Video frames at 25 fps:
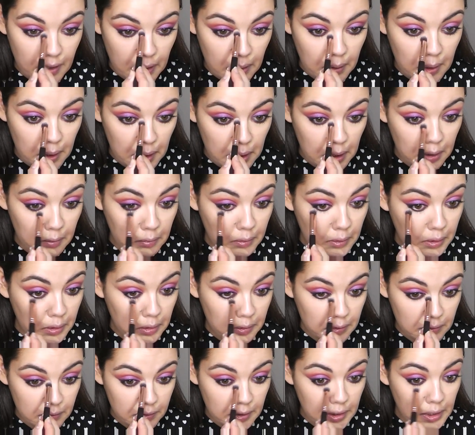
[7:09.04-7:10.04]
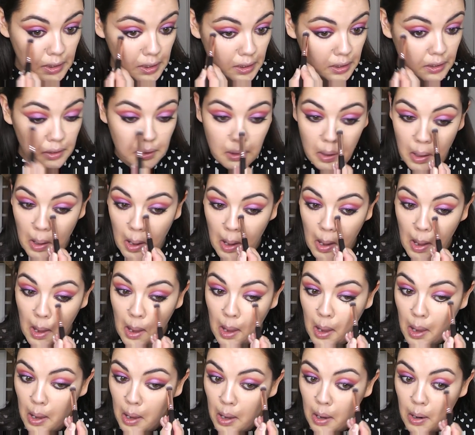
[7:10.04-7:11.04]
out any of the concealer.
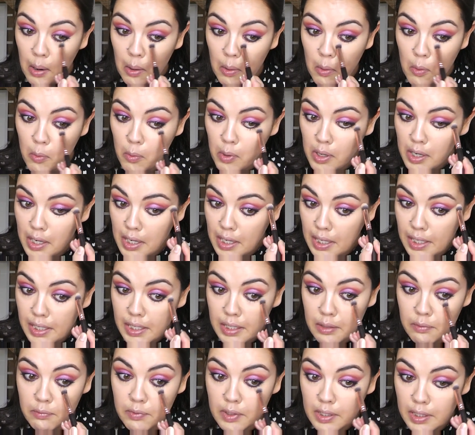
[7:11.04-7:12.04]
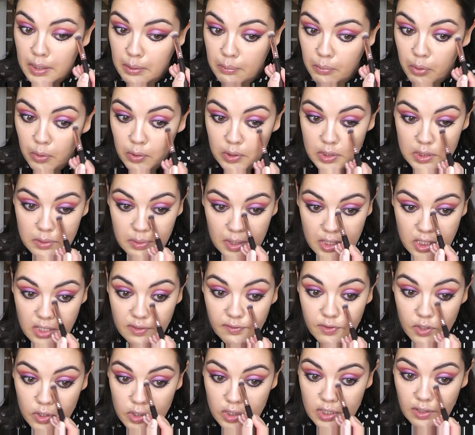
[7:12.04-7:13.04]
Really, really important,
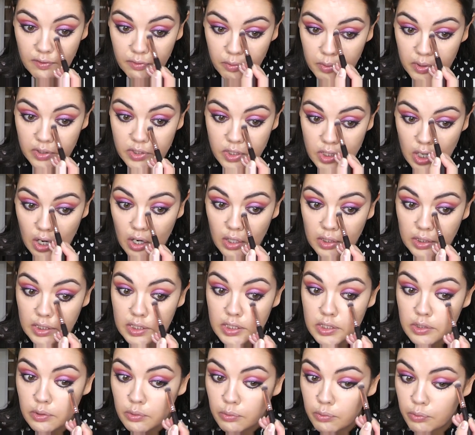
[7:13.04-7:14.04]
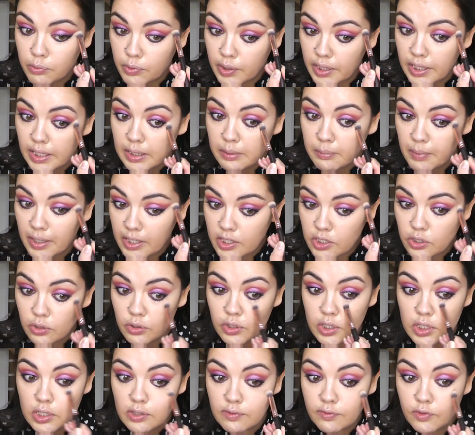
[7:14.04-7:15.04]
especially if you suffer with darkness, to really make
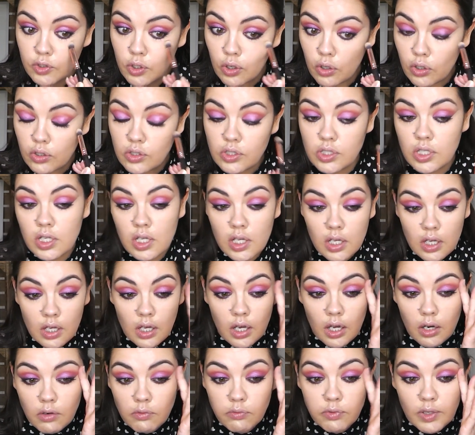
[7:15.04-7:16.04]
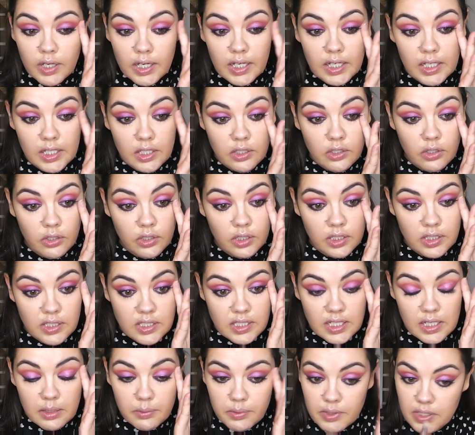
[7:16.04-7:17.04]
sure that you've got a really good
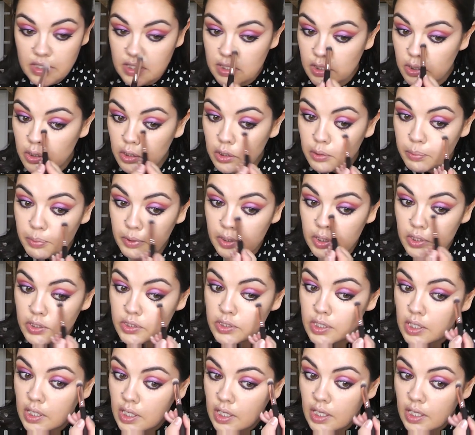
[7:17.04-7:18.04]
concealer with this look, because